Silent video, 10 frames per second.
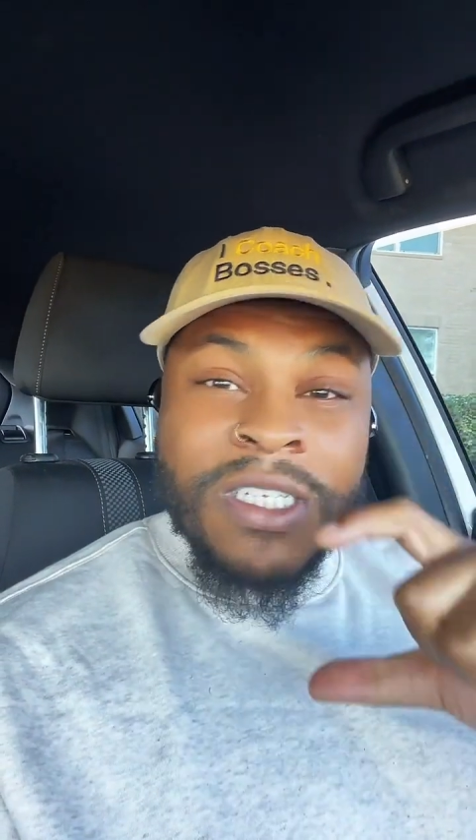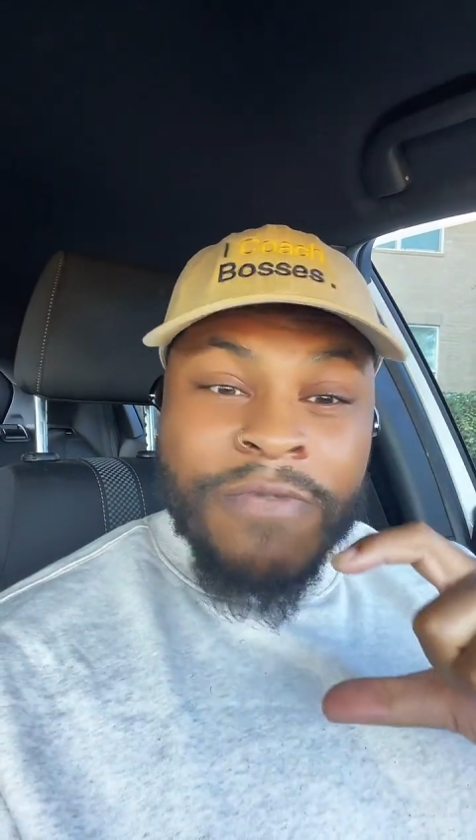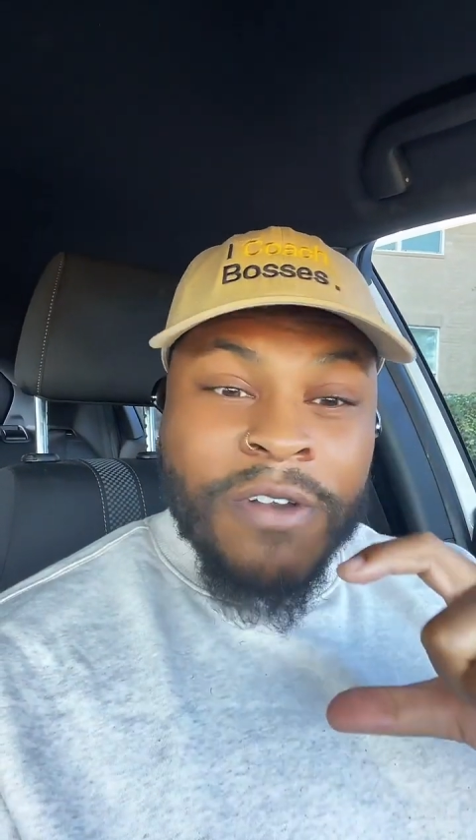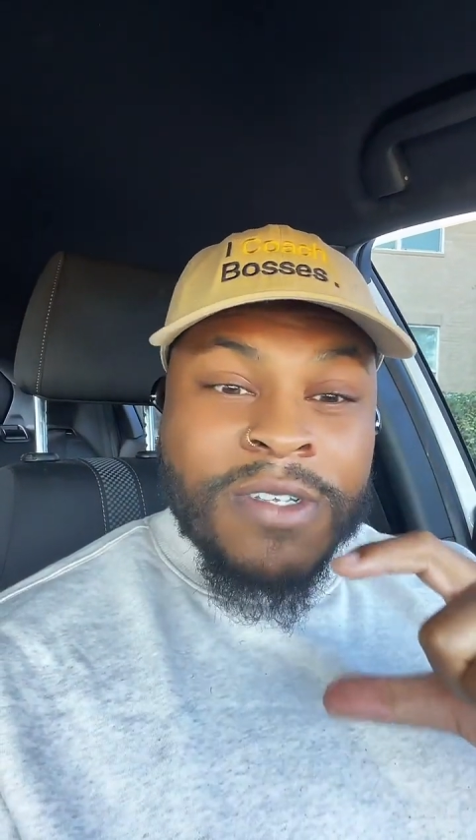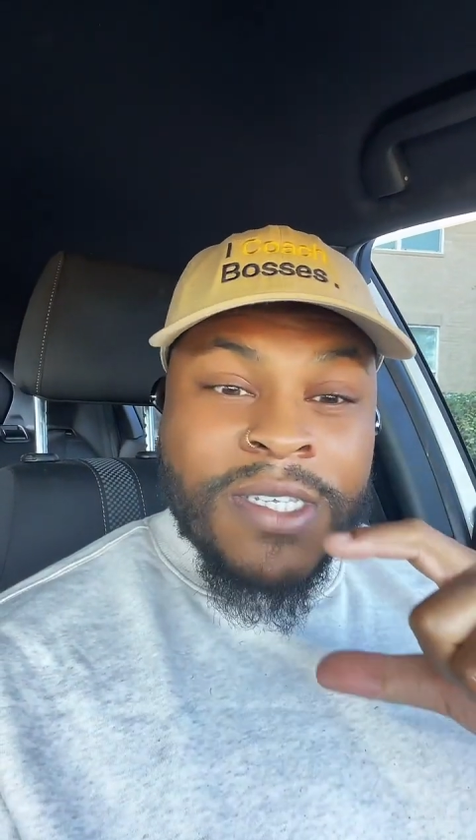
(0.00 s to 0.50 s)

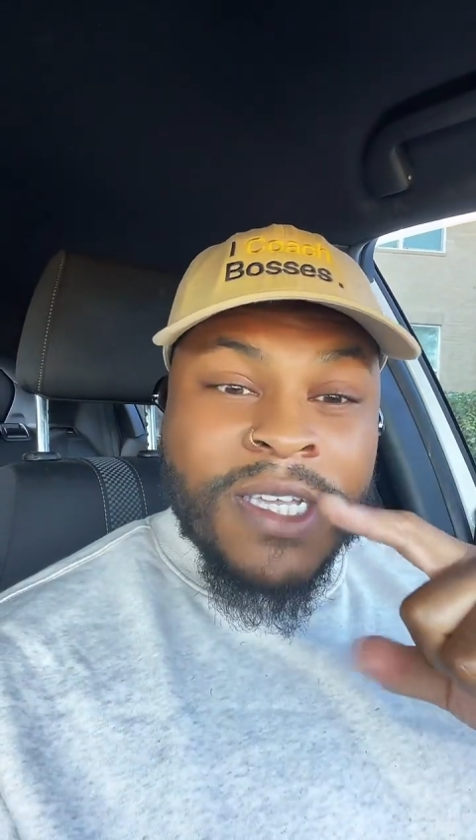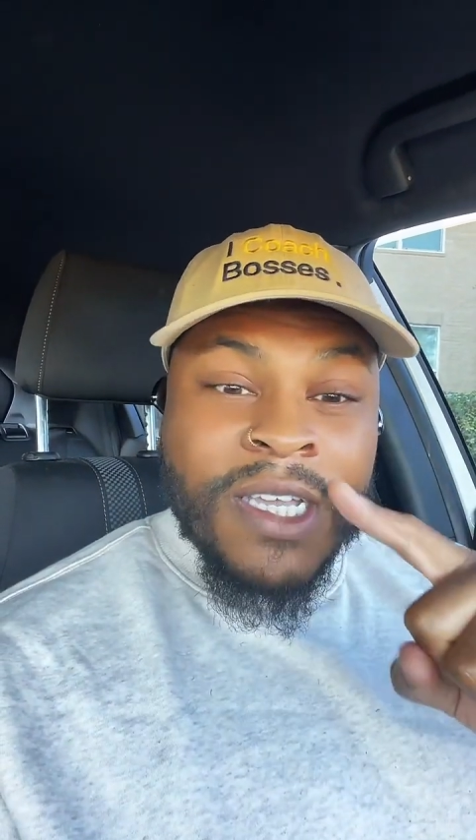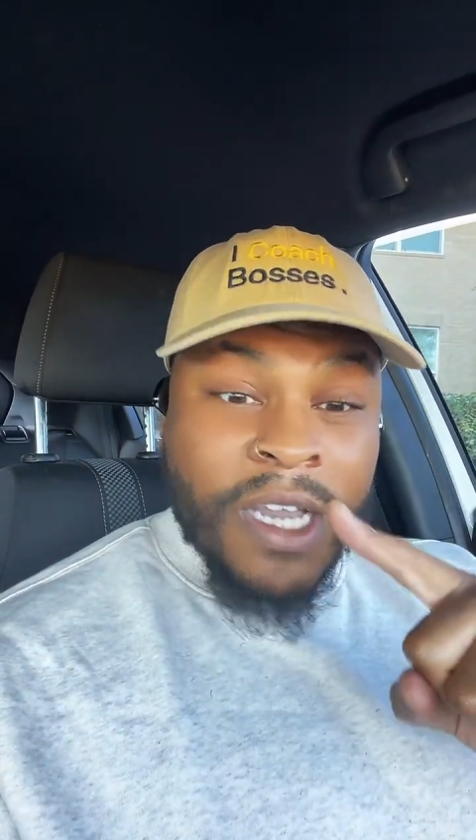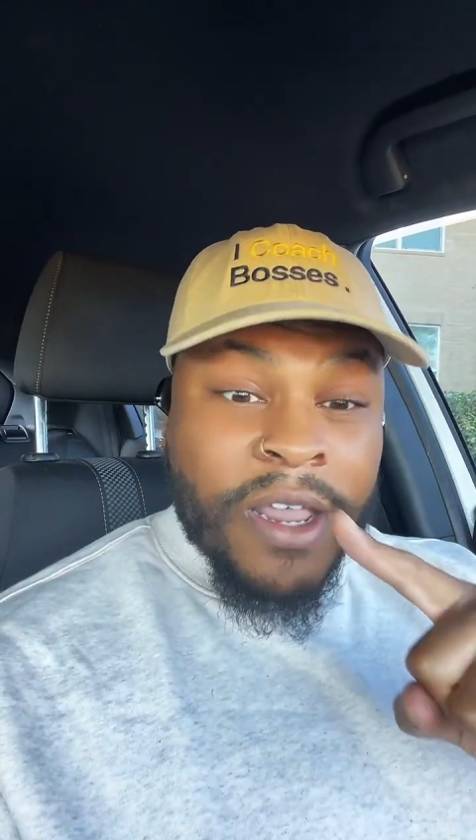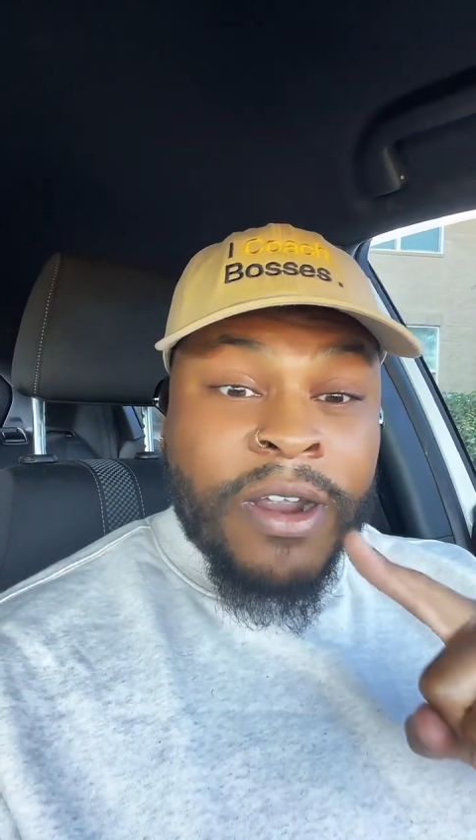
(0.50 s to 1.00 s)
That's the first
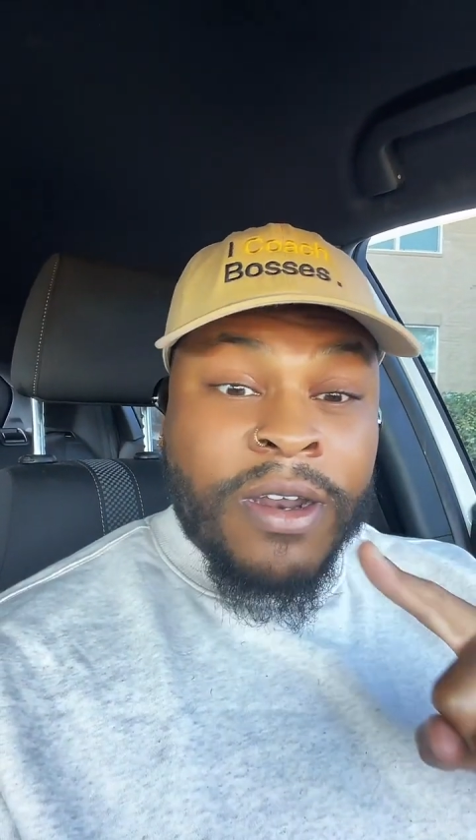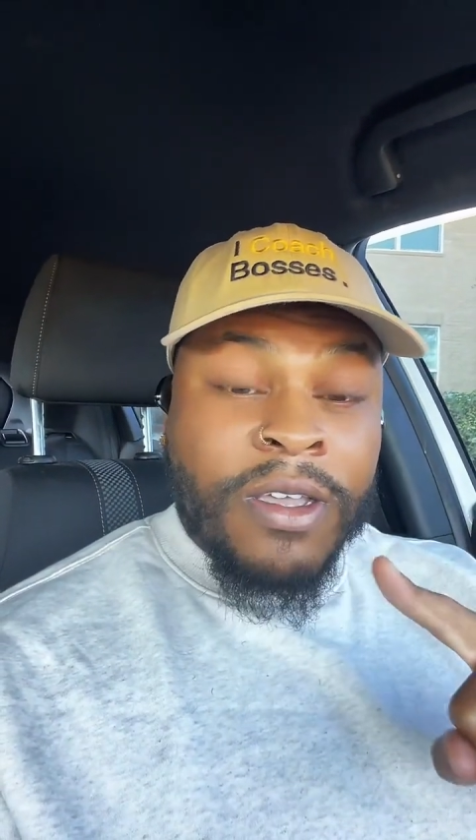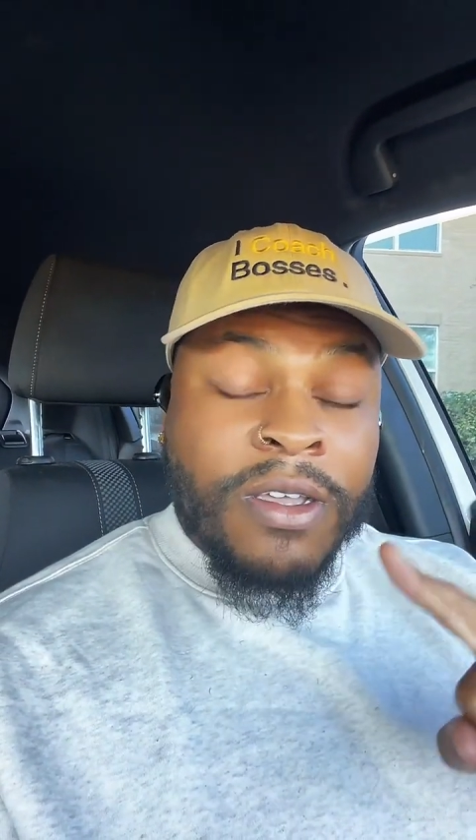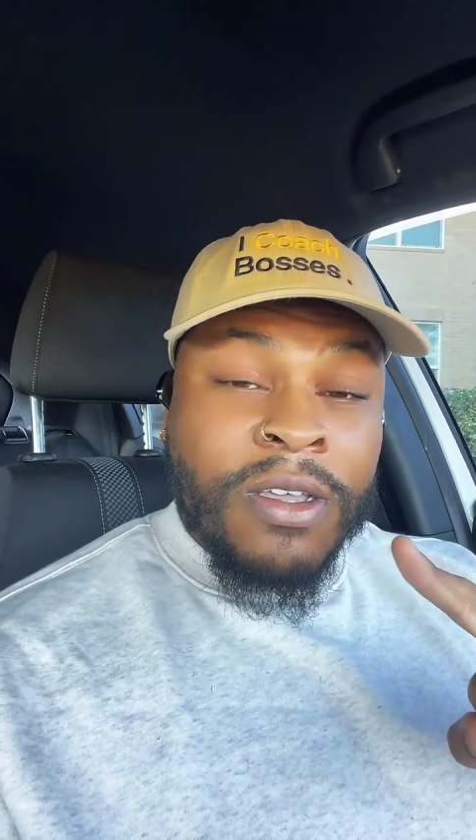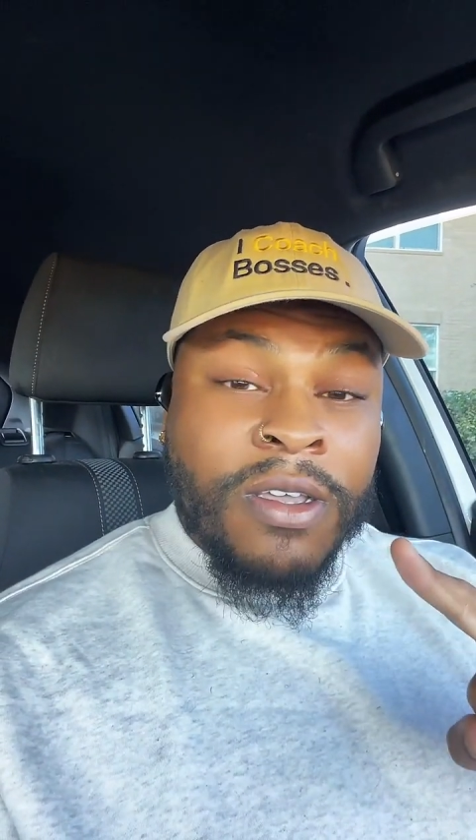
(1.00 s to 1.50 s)
C, clarity.